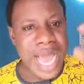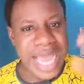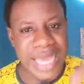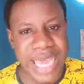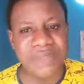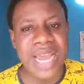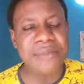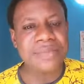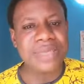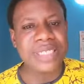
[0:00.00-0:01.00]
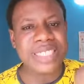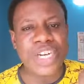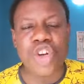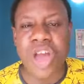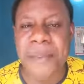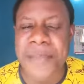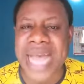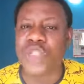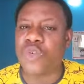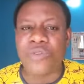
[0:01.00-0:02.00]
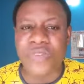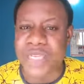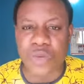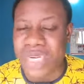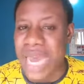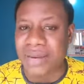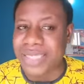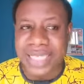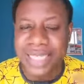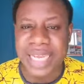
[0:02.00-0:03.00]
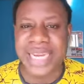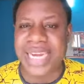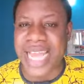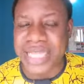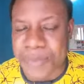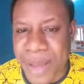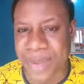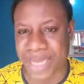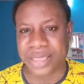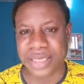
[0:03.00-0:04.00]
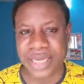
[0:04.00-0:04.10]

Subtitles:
I gave them the normal school fees without the late payment.